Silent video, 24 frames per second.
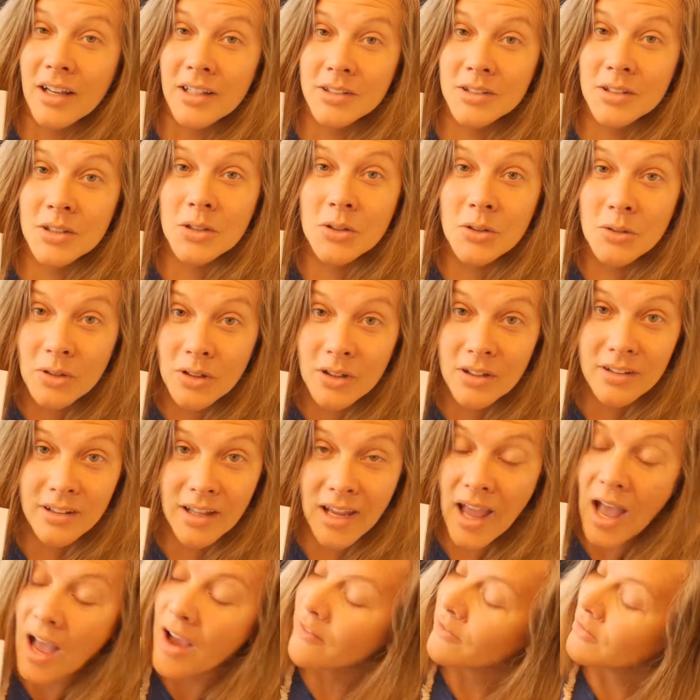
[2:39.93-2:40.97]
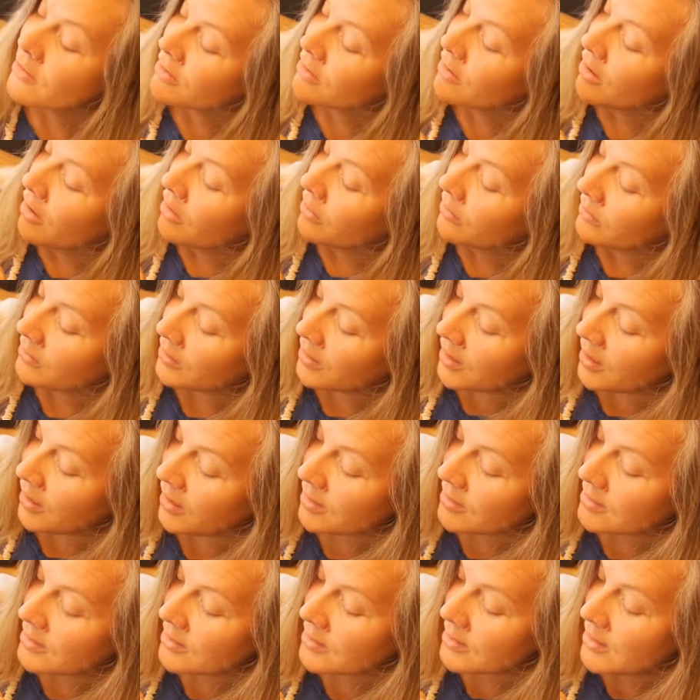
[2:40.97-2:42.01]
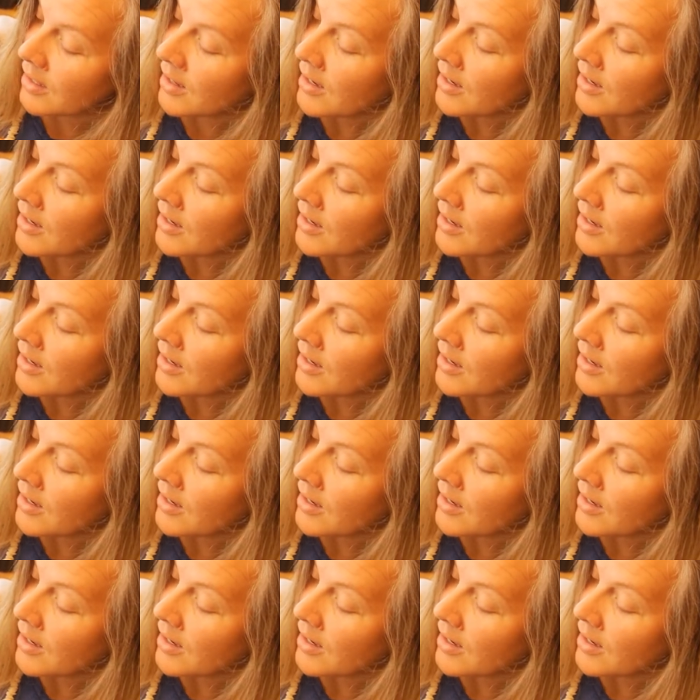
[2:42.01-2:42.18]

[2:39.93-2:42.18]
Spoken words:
at school, they have their own kits.